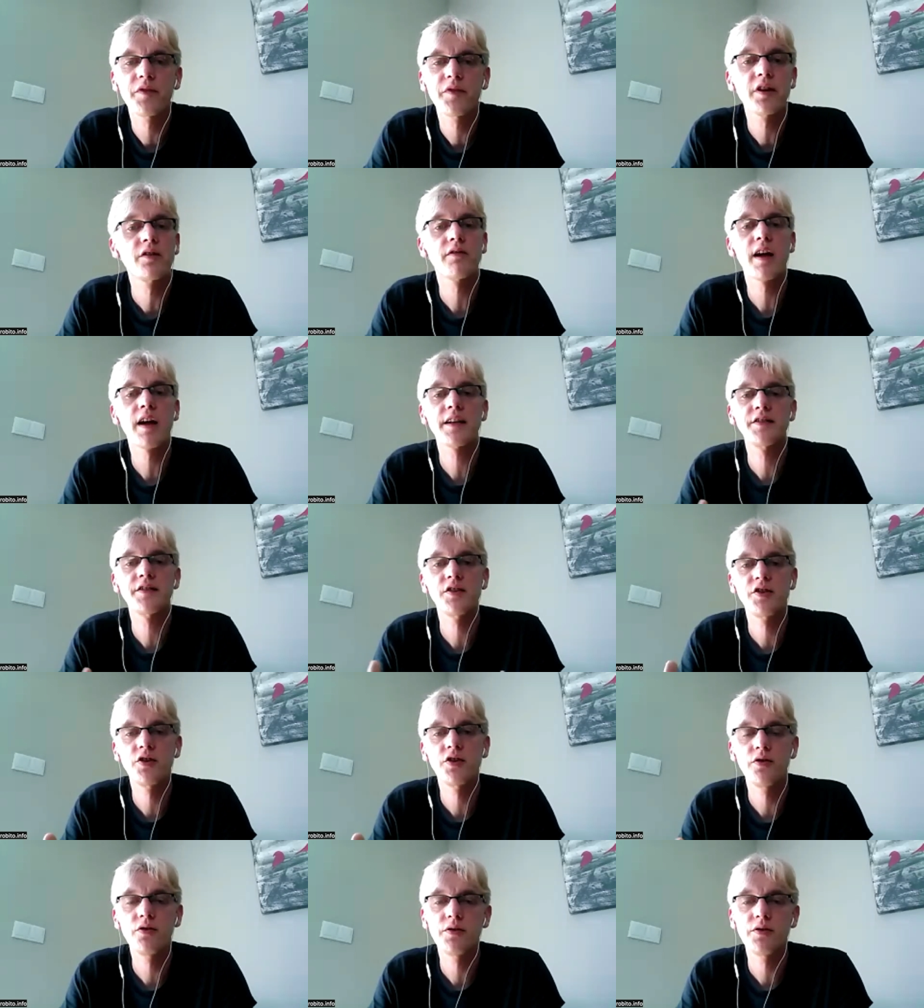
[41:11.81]

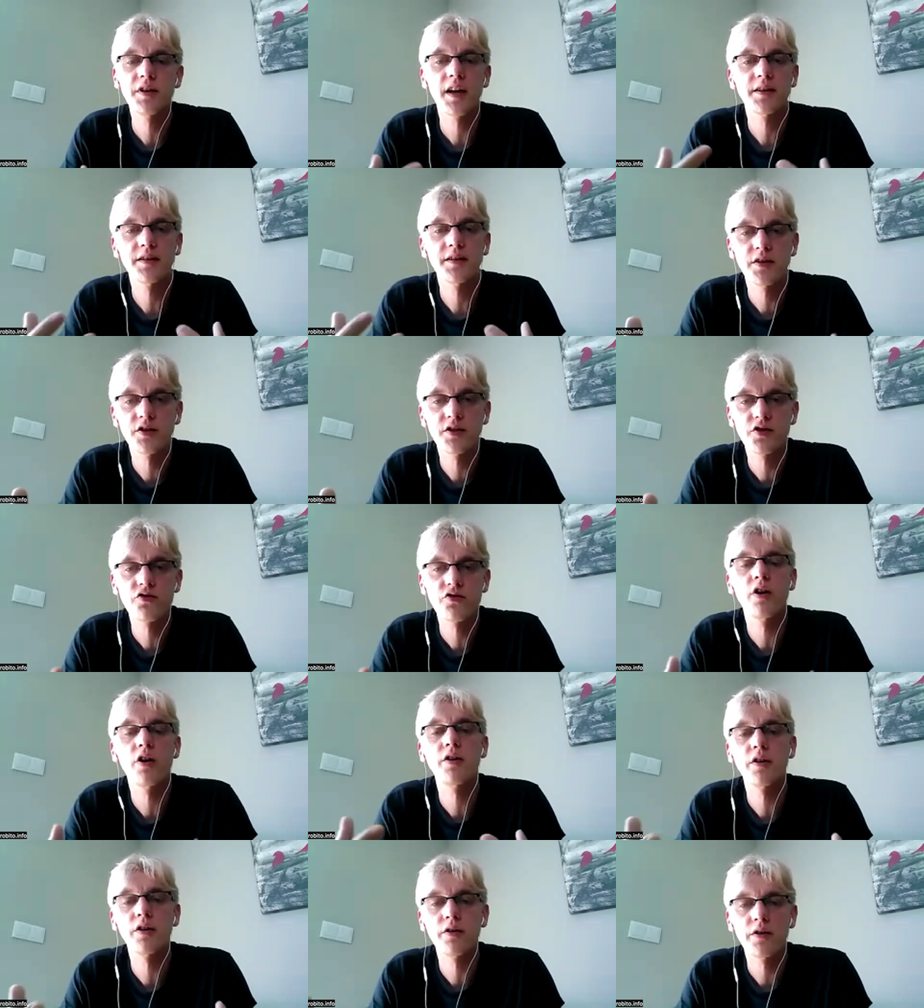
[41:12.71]
gratitude getting
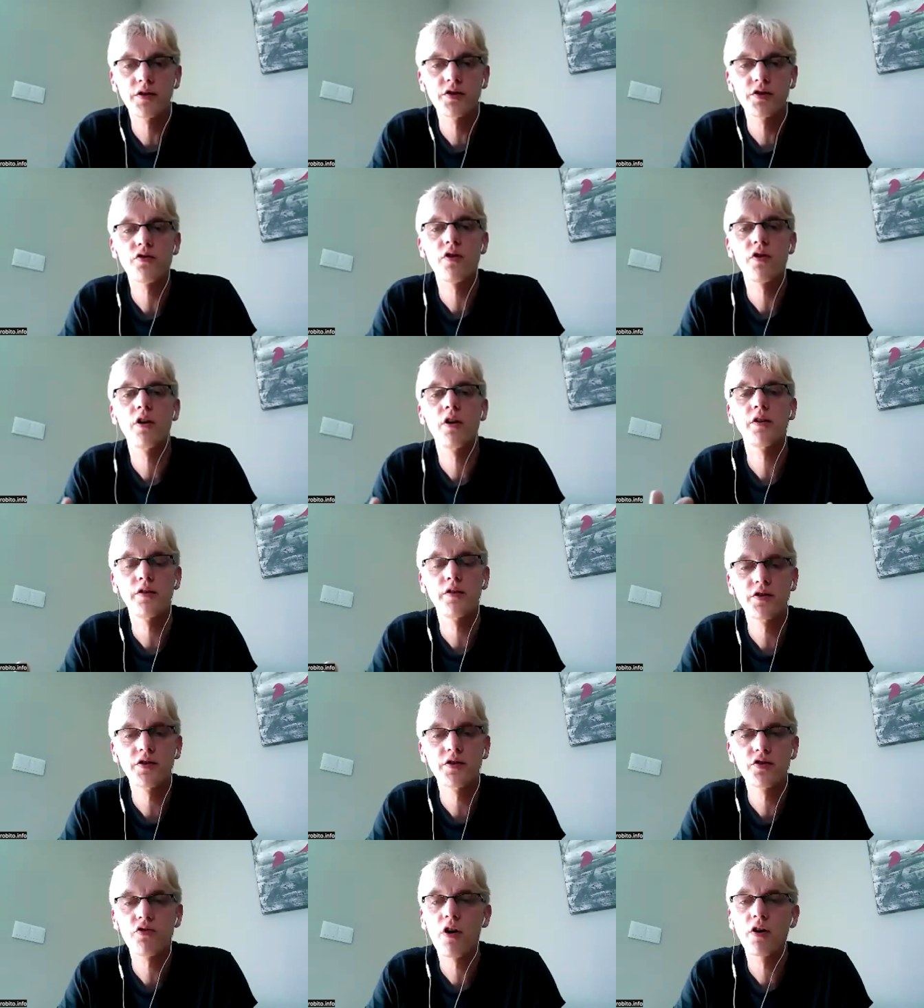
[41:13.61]
stronger and stronger
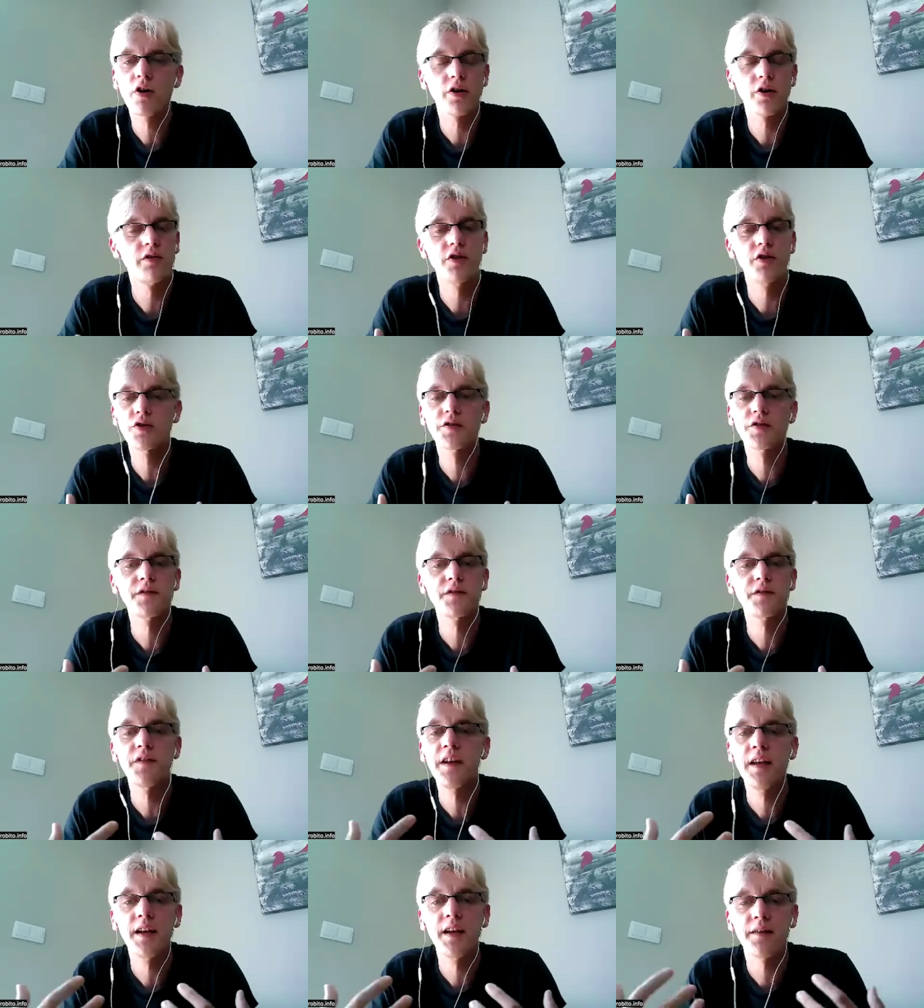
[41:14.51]
and stronger, and just
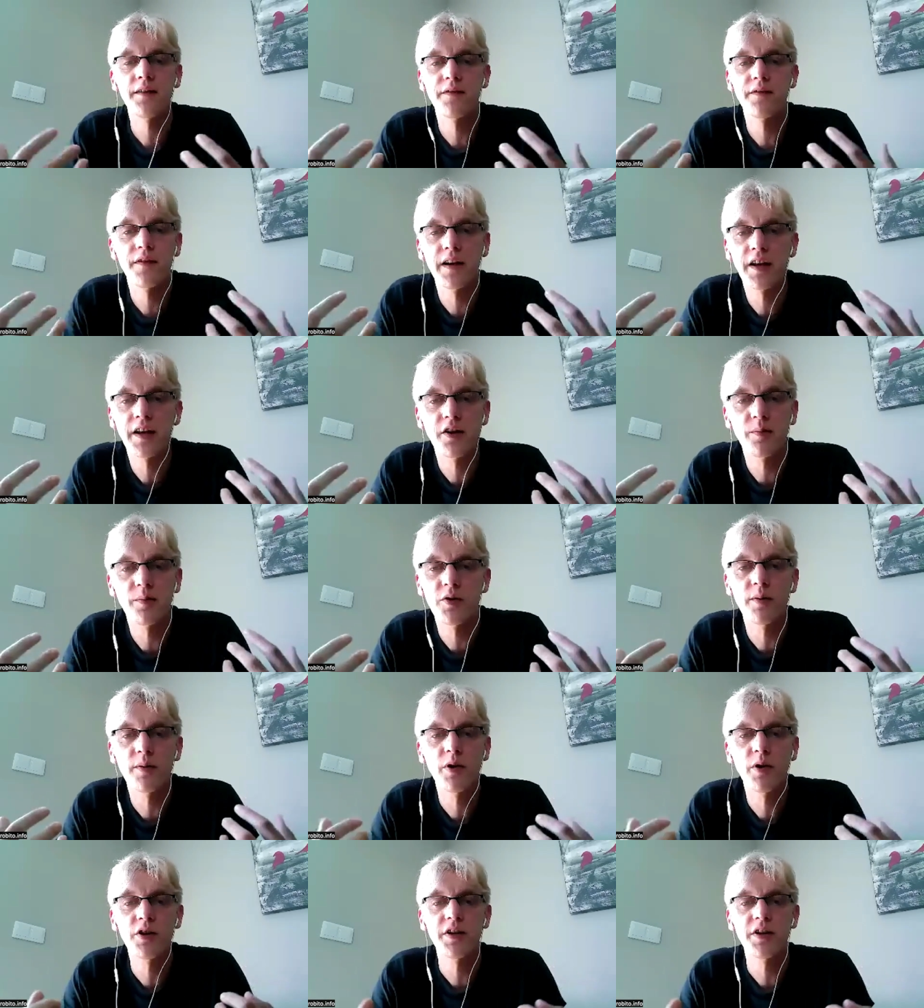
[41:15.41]
feel it filling up
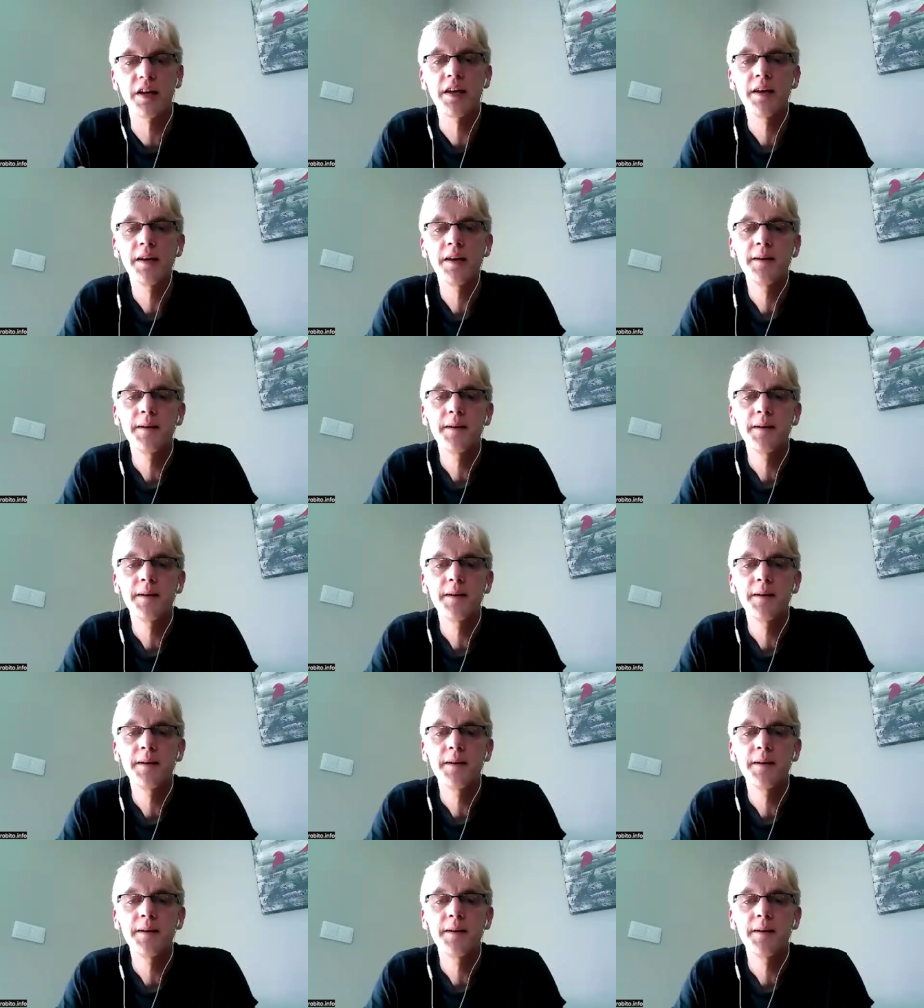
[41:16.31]
your body.